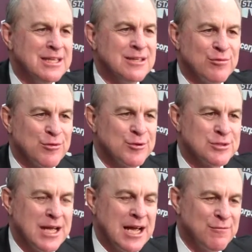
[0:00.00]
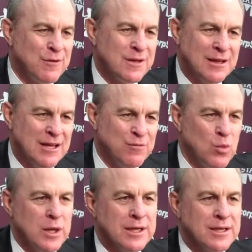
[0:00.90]
in the first half on the
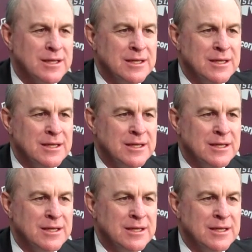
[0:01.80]
left wing.